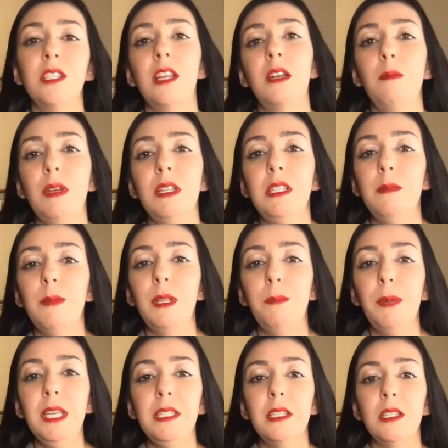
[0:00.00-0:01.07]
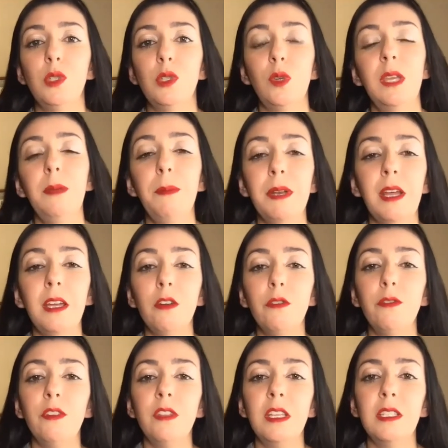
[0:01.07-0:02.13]
on a month-to-month basis. So keep an eye out
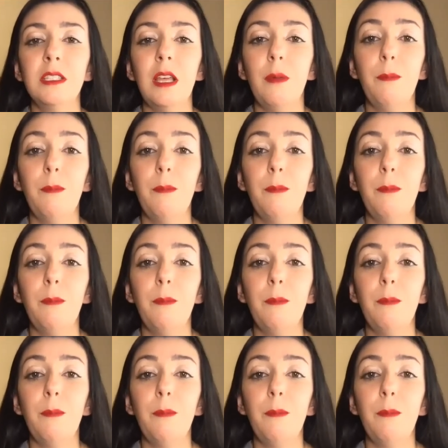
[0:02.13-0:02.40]
for these.